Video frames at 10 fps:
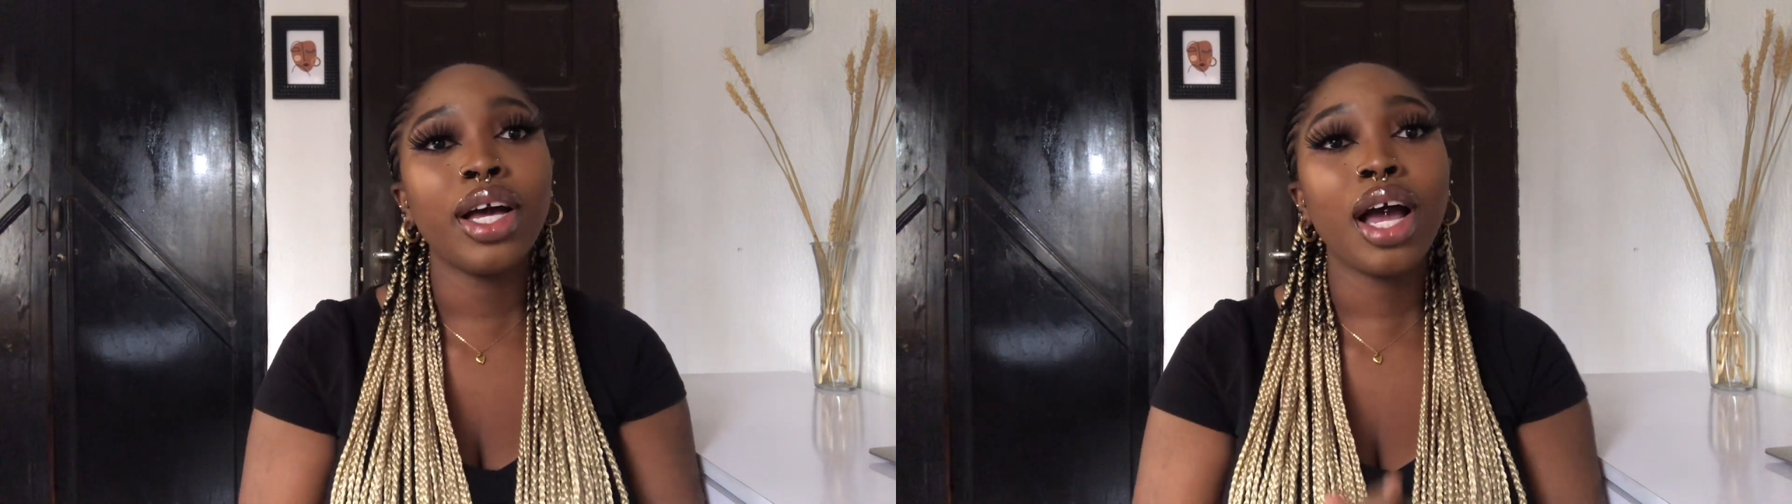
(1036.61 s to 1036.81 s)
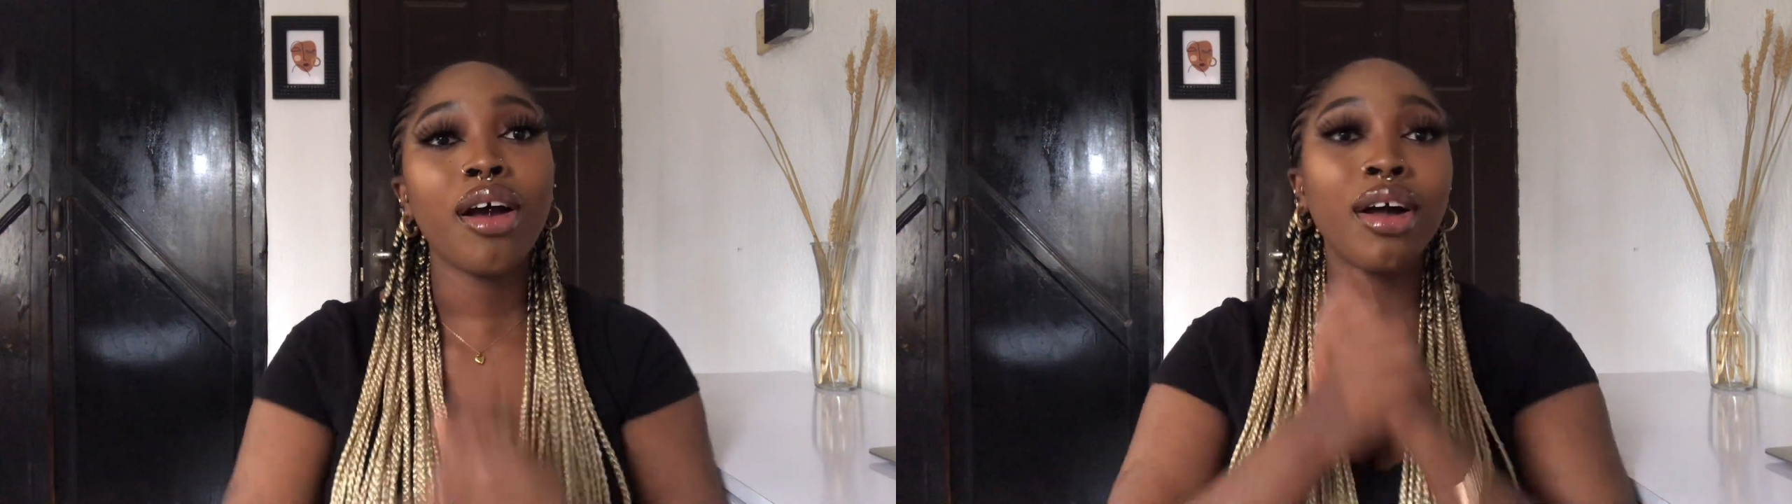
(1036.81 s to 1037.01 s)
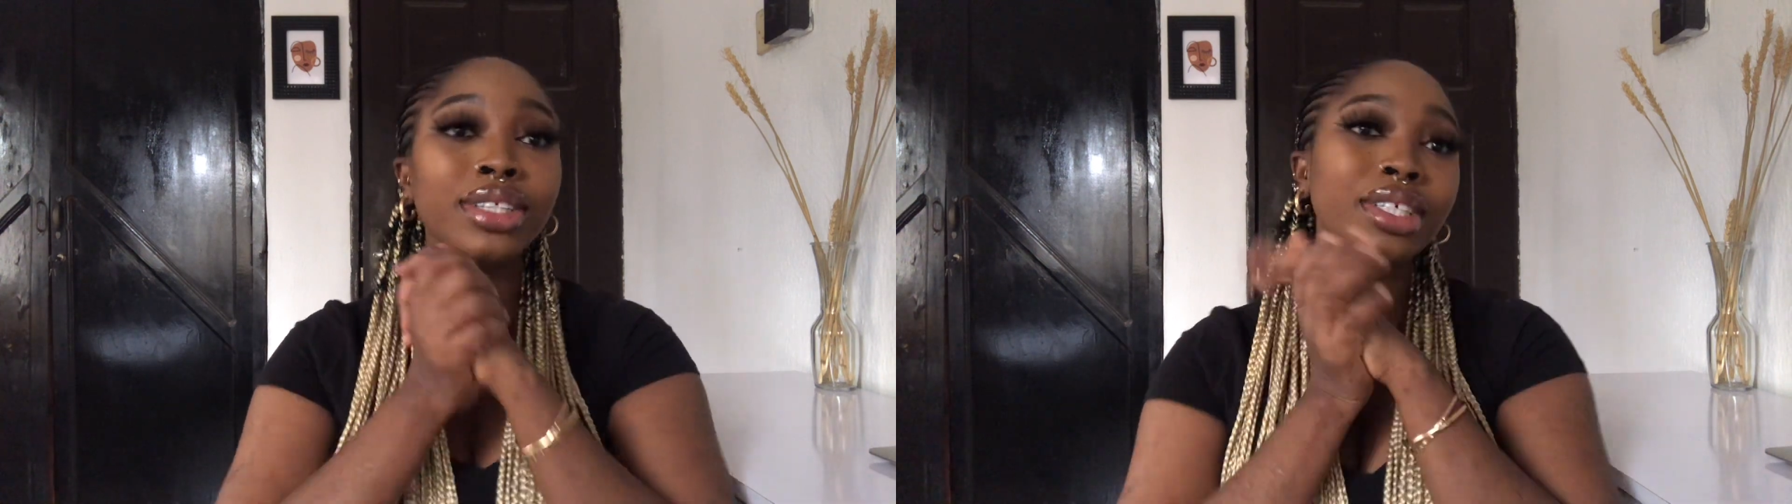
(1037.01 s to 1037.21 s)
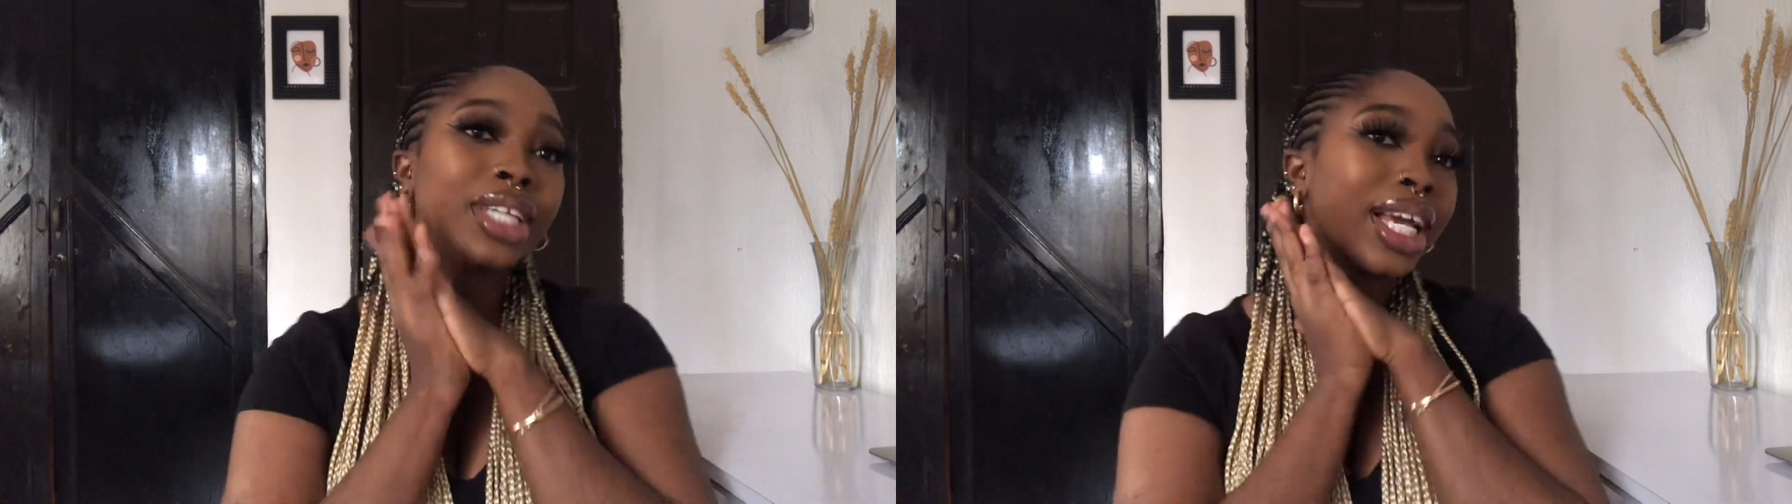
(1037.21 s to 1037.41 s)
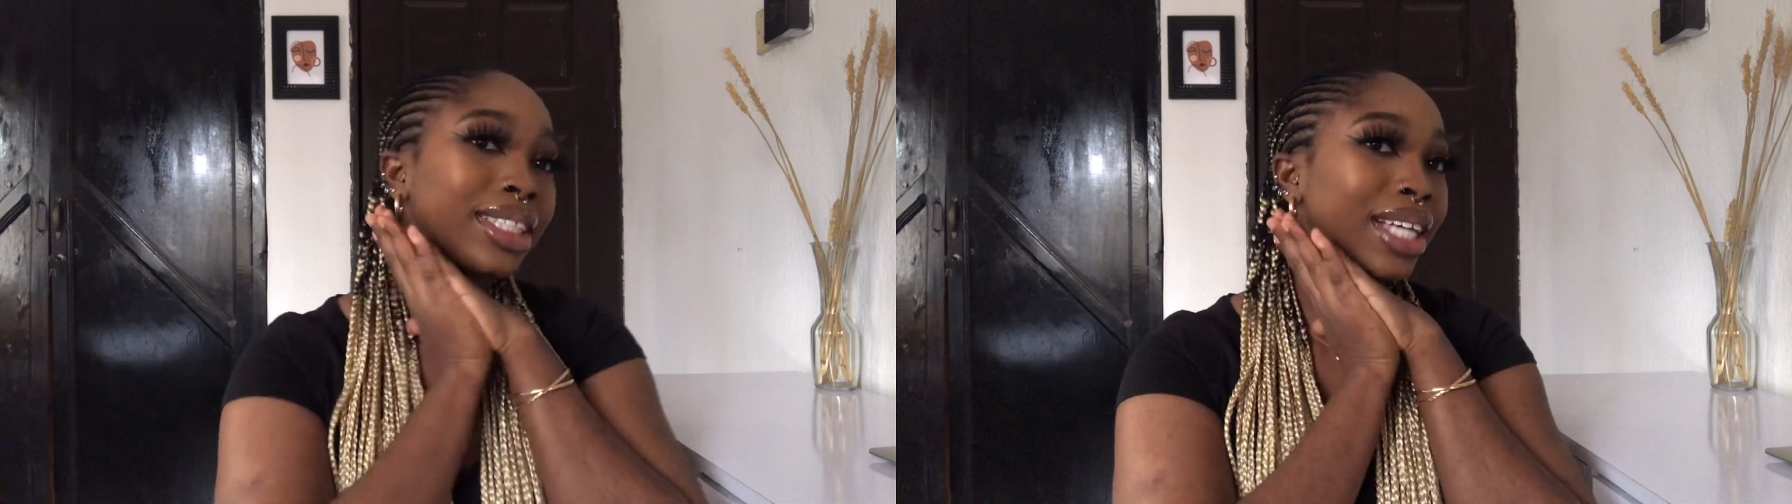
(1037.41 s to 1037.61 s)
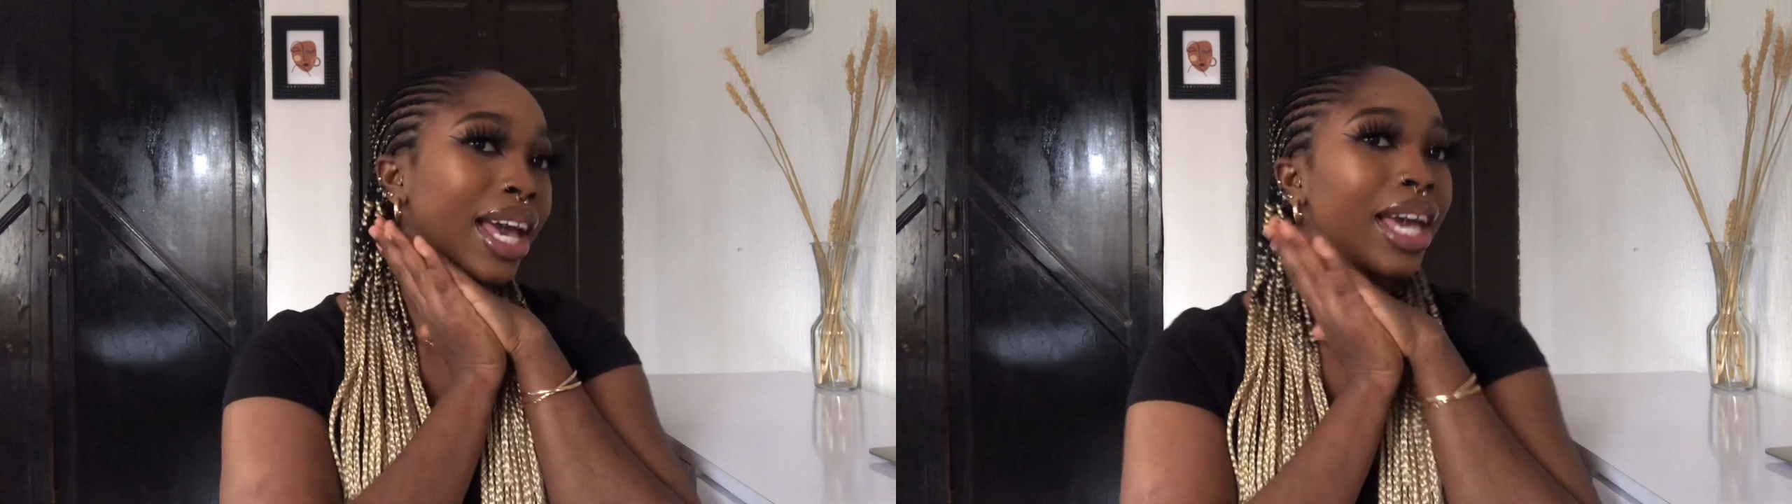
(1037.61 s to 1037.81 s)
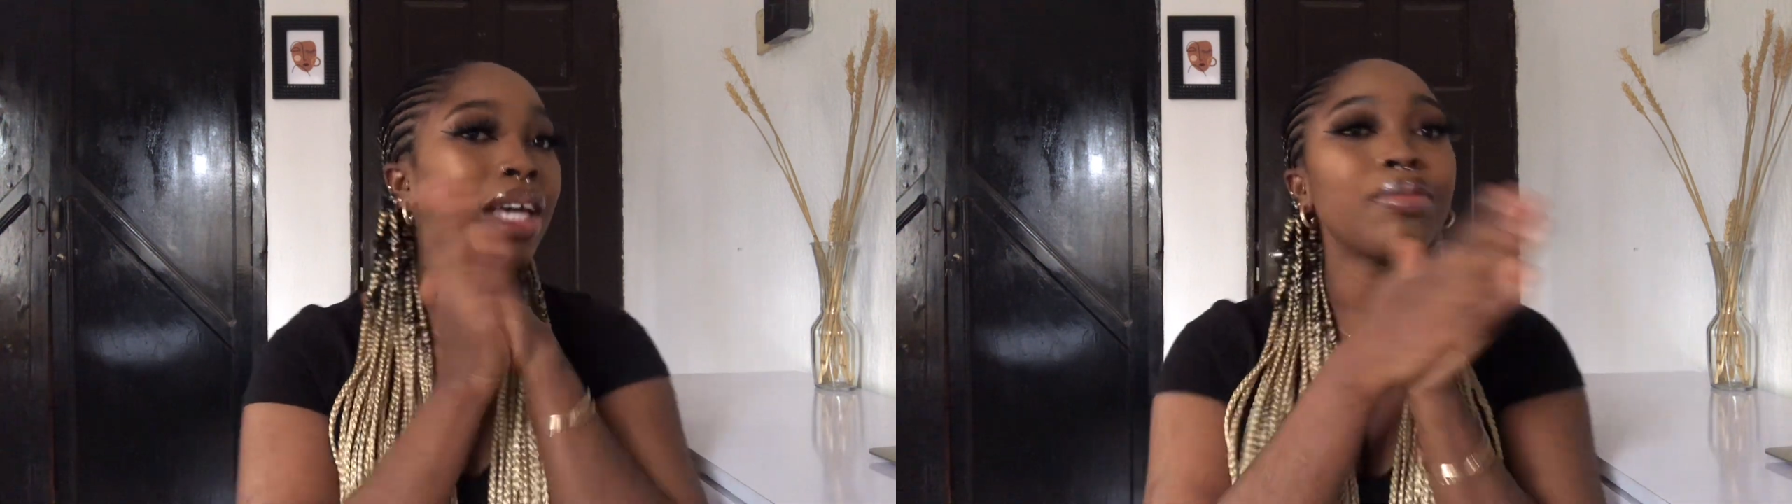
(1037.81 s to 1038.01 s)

Until next time,